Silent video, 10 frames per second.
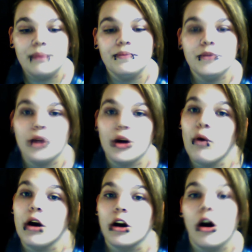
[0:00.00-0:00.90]
drink
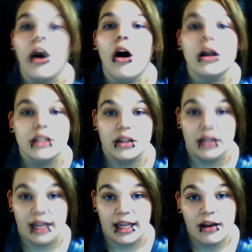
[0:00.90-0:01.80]
water
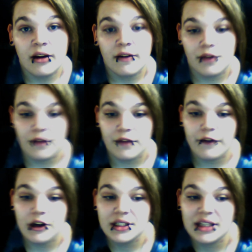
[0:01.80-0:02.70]
constantly for the
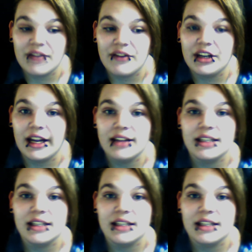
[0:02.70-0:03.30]
first 7 days.